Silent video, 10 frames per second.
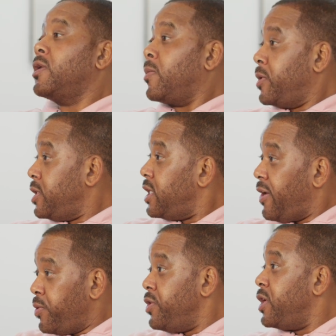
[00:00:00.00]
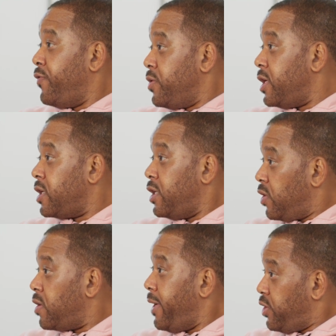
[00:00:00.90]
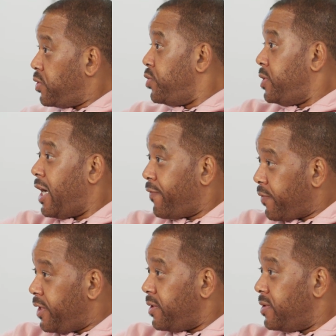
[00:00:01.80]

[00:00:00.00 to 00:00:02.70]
what they say, if you get killed in the matrix, you die for real.